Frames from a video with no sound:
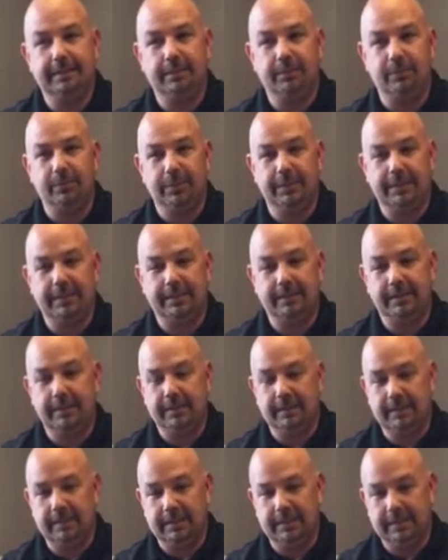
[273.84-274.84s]
It really
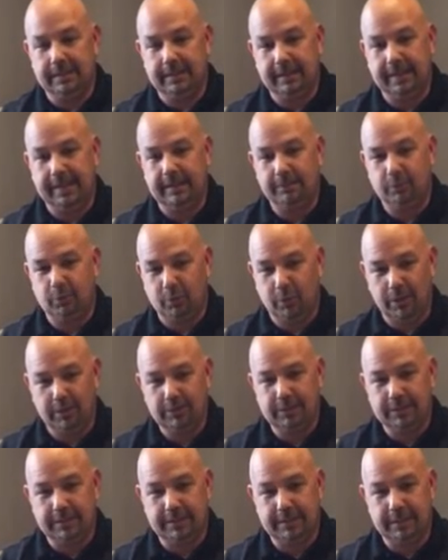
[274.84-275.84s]

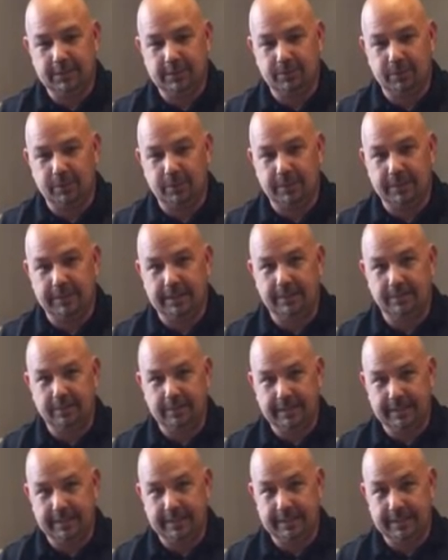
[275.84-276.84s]
draws the customer in
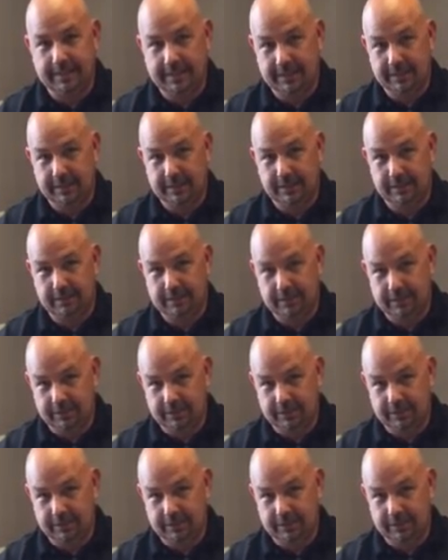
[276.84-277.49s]
when they can hear